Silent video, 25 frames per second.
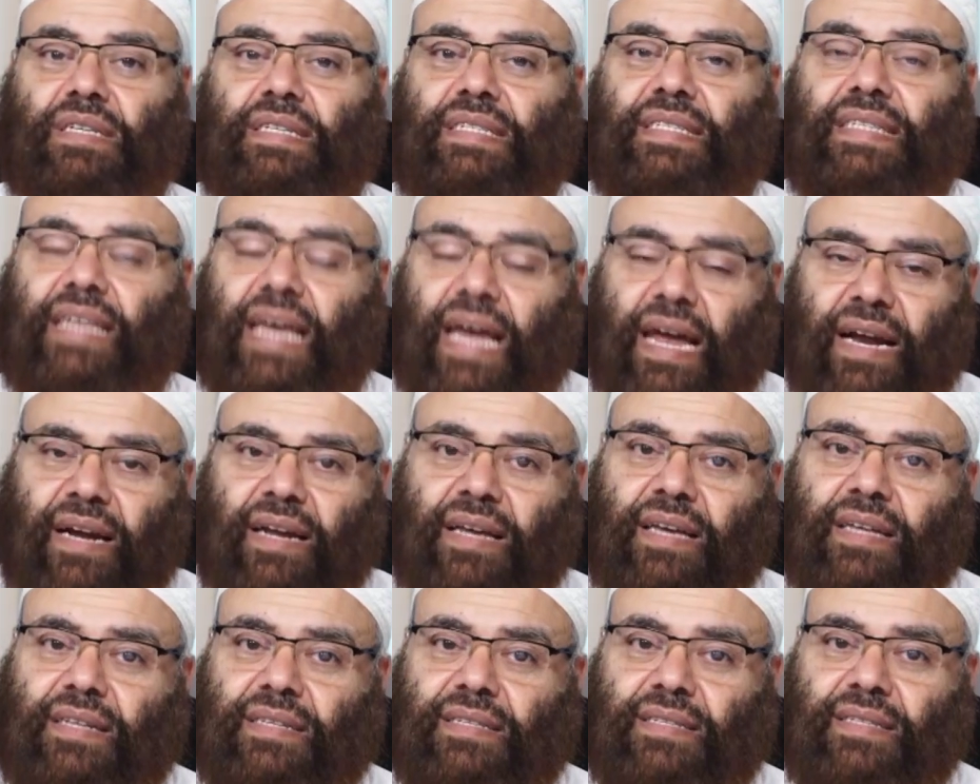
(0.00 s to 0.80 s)
it's
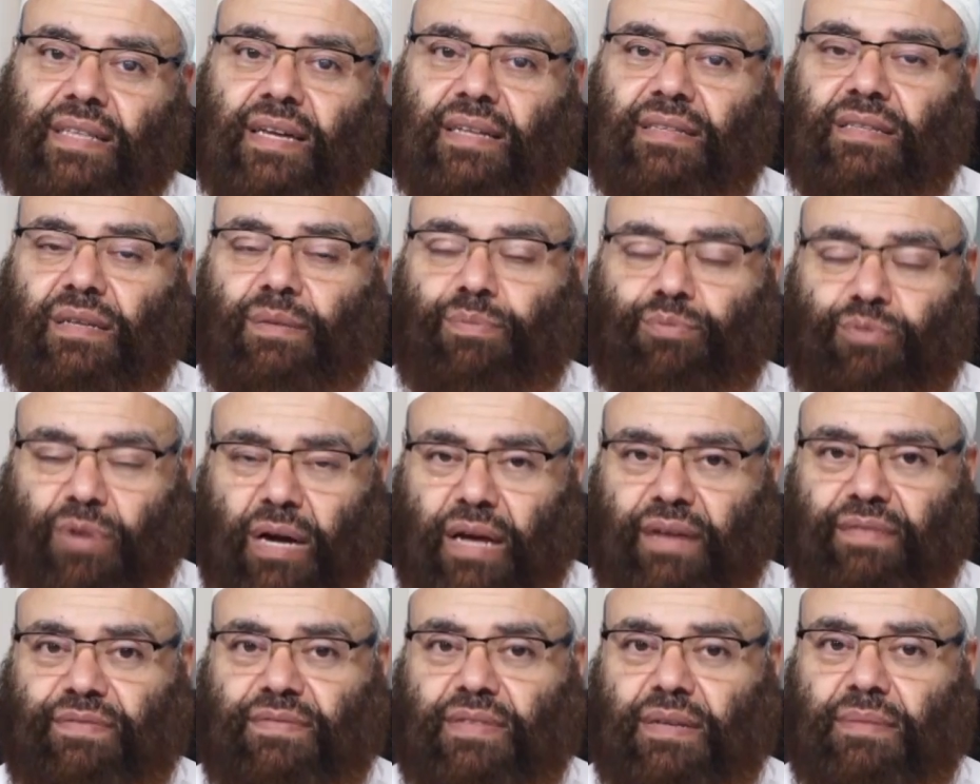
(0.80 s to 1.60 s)
arrogance that
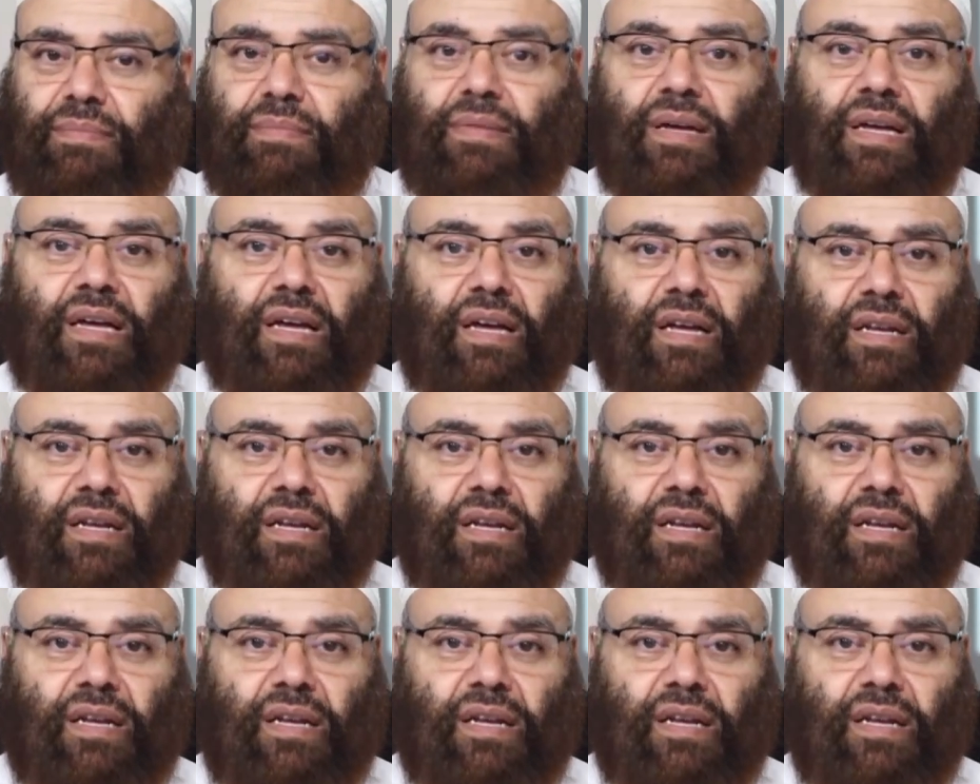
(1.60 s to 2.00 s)
deprived them